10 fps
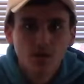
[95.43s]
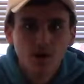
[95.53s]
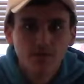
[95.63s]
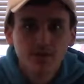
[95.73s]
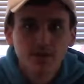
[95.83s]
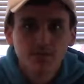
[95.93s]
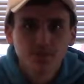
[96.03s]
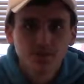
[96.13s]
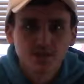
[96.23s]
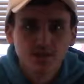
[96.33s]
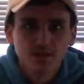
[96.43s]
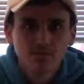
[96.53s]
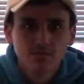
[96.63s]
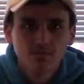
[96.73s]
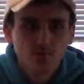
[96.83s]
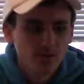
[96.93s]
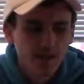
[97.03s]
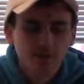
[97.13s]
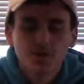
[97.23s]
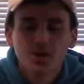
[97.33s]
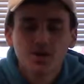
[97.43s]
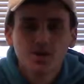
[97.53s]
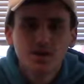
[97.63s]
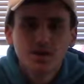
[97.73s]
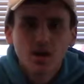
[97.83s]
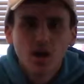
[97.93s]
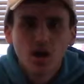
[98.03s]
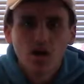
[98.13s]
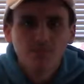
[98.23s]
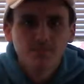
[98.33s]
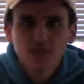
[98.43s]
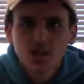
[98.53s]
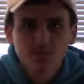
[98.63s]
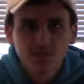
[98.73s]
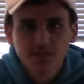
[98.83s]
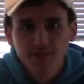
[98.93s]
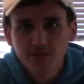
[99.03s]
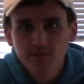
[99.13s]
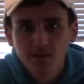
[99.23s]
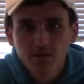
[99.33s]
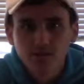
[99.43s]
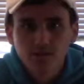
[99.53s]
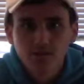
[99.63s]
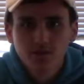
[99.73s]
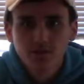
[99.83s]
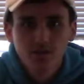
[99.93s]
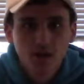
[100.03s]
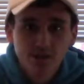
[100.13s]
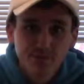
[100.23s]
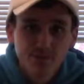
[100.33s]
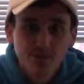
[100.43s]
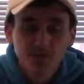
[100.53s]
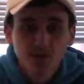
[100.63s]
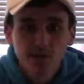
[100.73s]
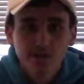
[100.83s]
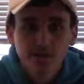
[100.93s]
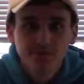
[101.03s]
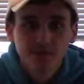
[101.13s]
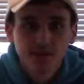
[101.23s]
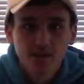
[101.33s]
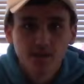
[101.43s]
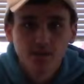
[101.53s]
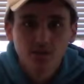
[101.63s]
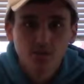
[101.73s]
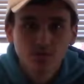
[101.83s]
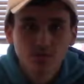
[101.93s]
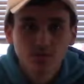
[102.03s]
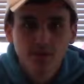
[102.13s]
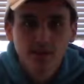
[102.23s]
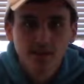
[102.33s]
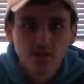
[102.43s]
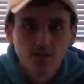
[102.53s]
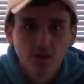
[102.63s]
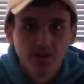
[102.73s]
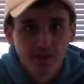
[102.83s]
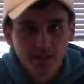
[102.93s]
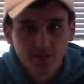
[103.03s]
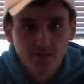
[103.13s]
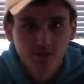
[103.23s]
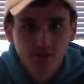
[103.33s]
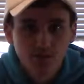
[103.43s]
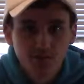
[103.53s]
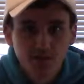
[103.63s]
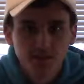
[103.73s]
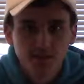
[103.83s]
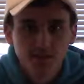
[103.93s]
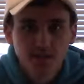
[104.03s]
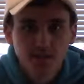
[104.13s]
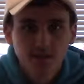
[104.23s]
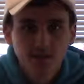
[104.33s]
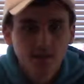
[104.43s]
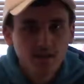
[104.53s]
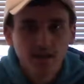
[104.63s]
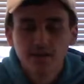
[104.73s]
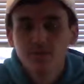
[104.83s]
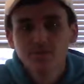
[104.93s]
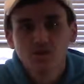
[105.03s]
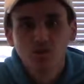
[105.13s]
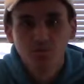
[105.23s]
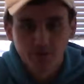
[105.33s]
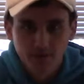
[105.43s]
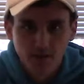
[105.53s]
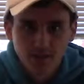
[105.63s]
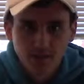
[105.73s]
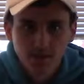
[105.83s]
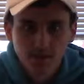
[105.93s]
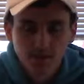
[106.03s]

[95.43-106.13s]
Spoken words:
video game person or a gamer, cosplay as a video game character. Just cosplay as something you love and don't do anything you're not that interested into, because then kind of ruins the whole point of cosplay.